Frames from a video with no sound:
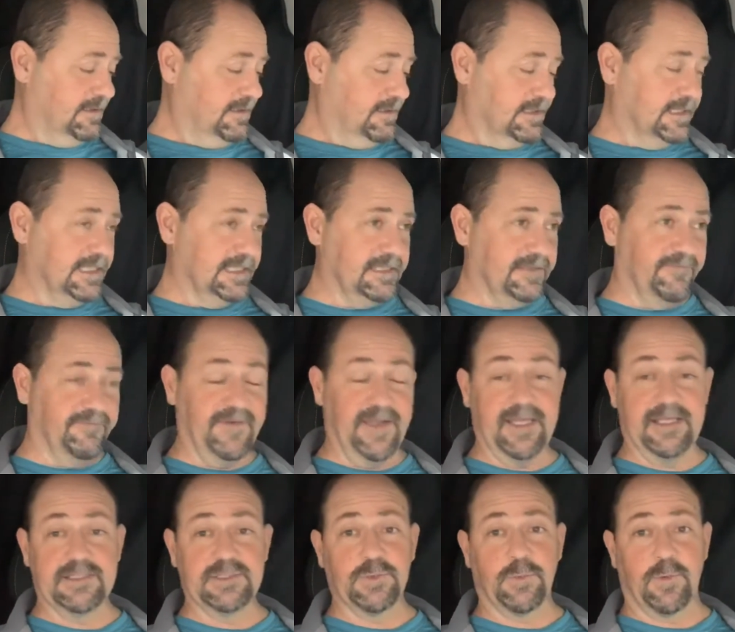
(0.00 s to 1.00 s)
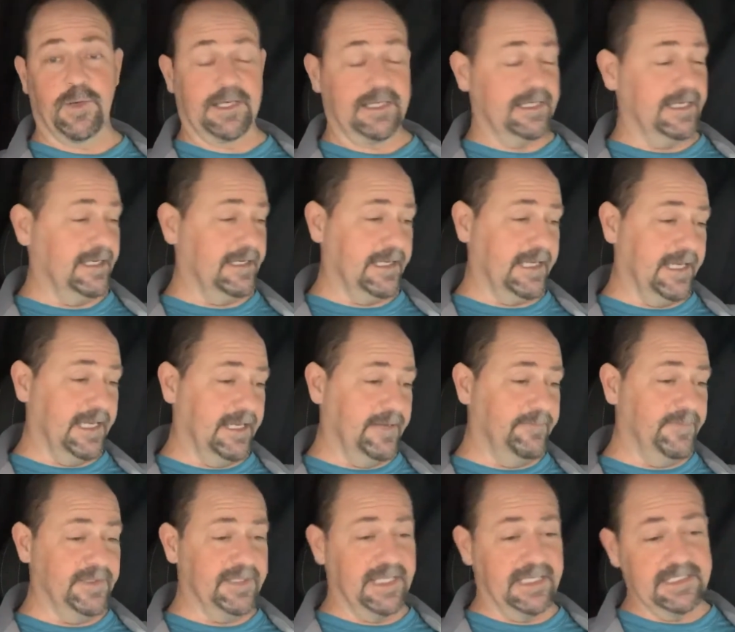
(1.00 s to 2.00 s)
get the fans working out again.
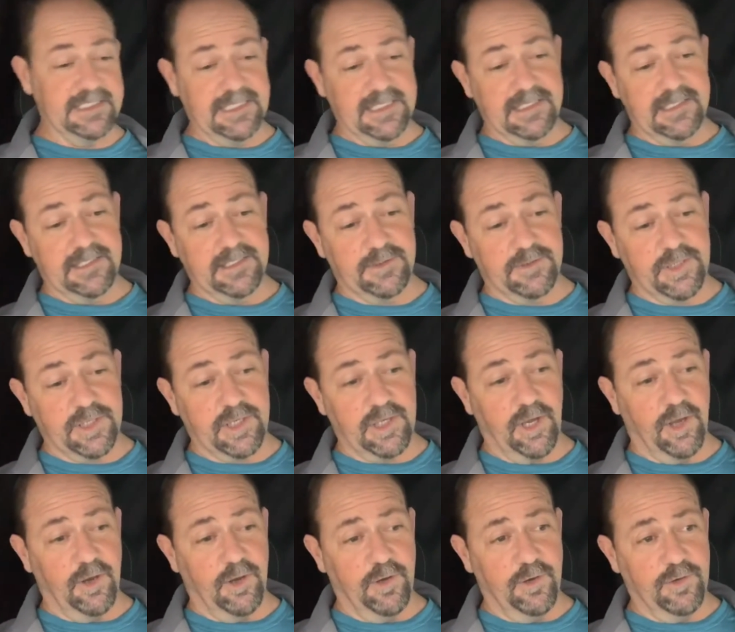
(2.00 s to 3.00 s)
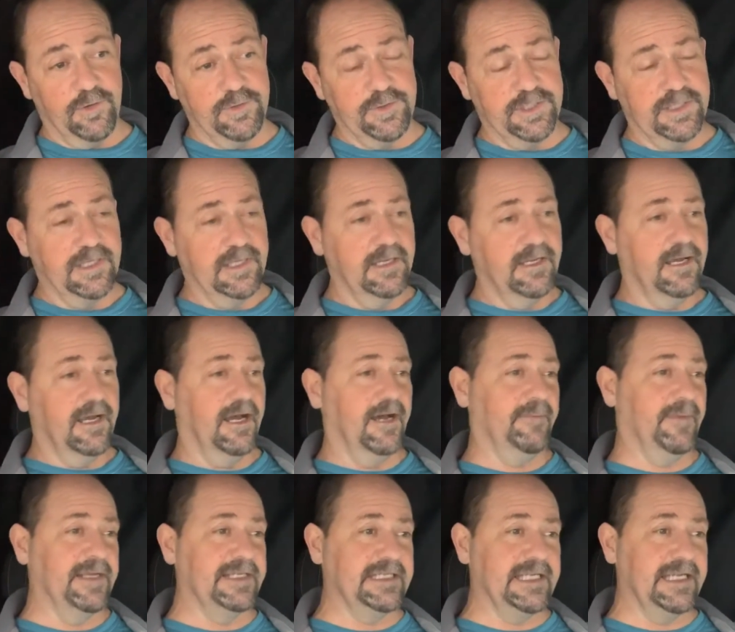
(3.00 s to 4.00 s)
But that did clear the code.
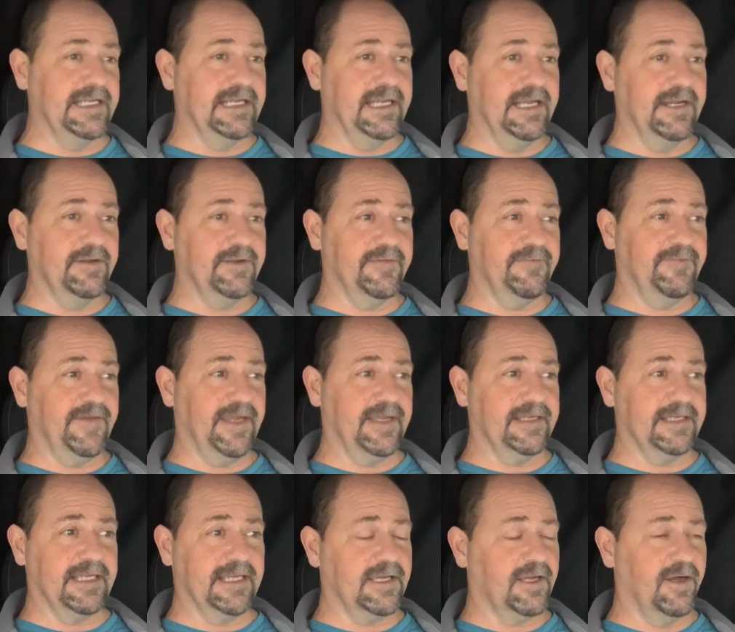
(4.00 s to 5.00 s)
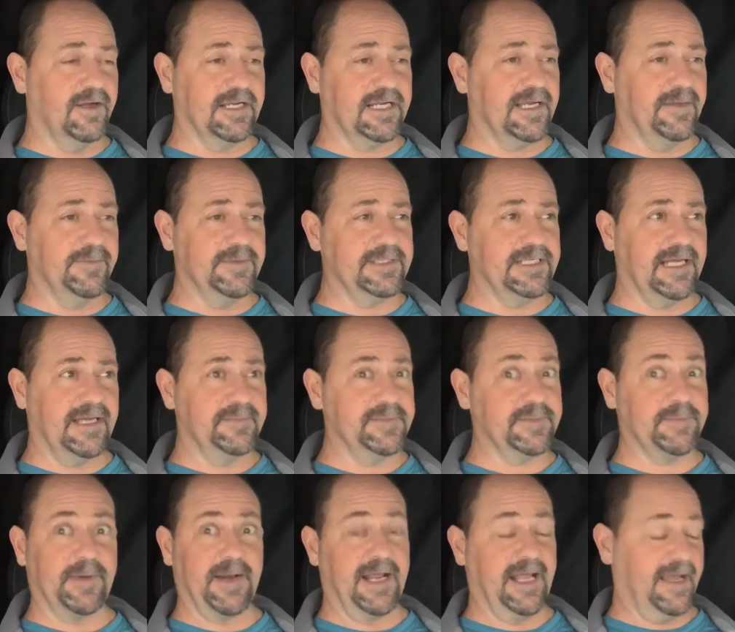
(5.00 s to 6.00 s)
I did hear the fan kick on a couple times,
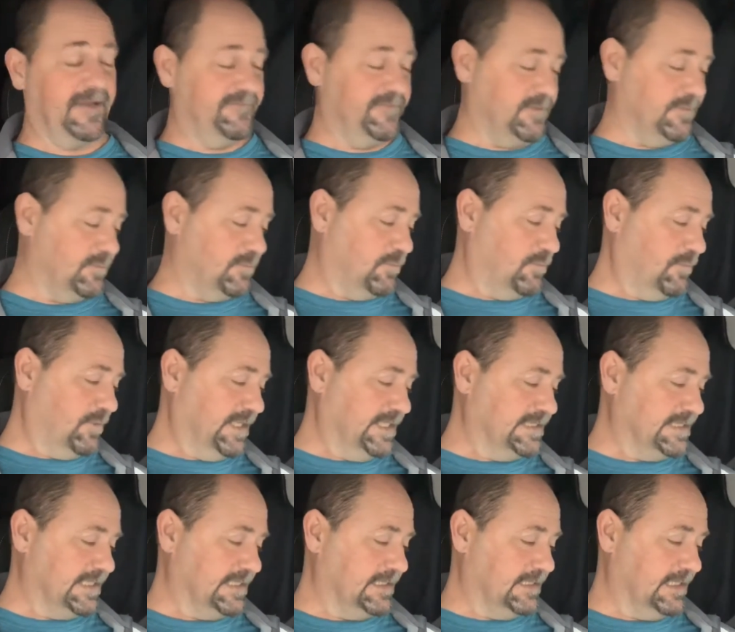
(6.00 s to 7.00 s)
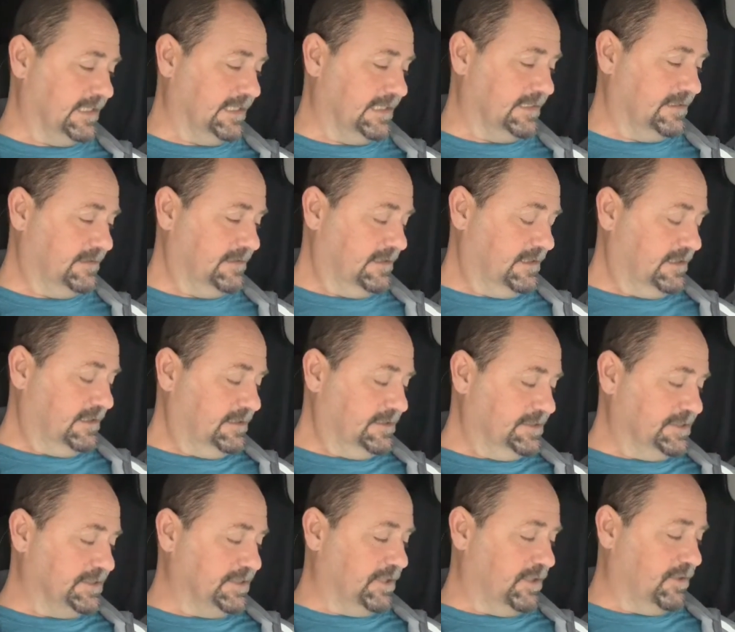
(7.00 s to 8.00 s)
but I haven't recently.
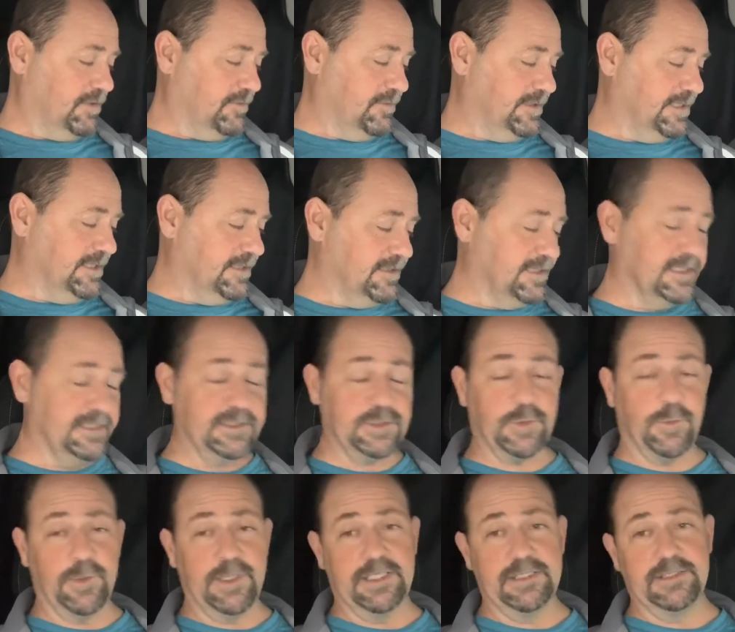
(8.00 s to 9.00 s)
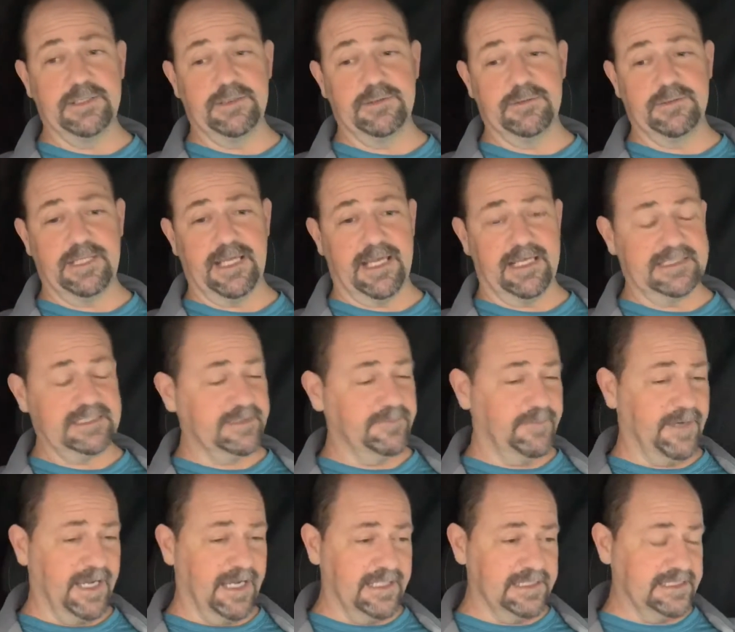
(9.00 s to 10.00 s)
So here at 22,000
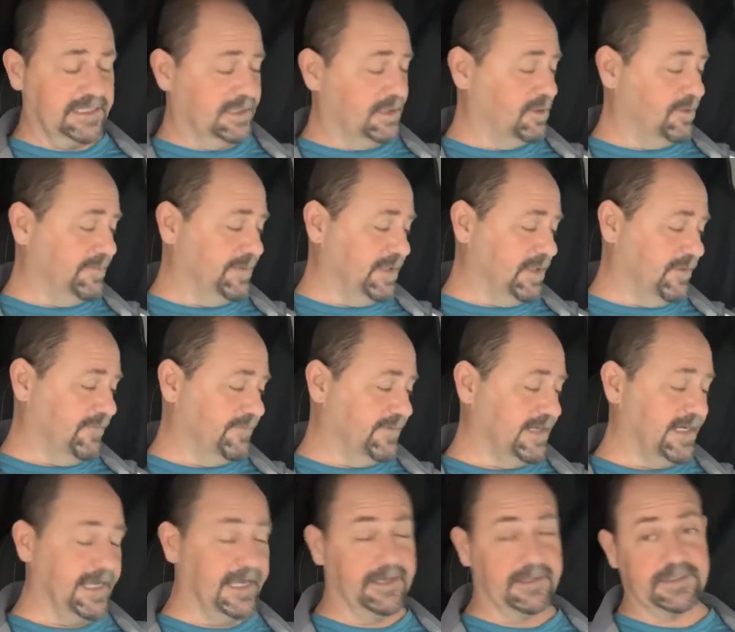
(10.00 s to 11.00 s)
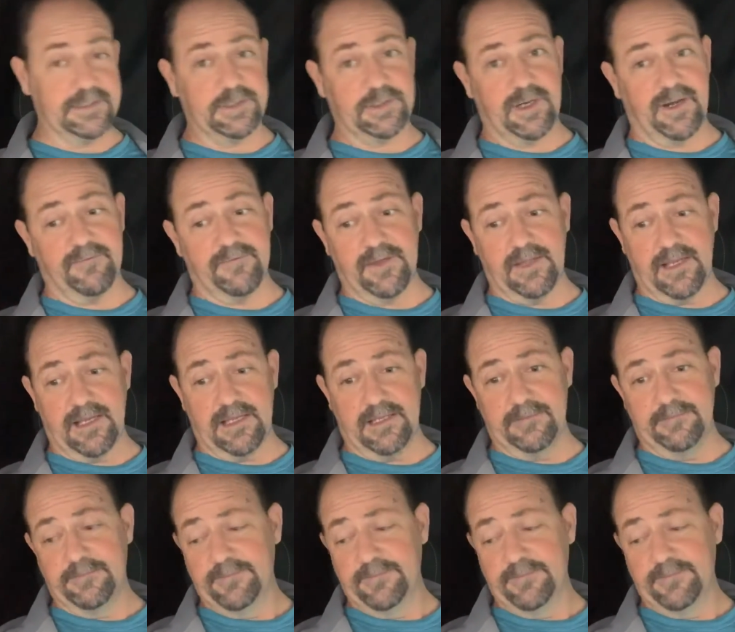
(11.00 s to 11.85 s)
miles, a little bit over now because I drive a lot.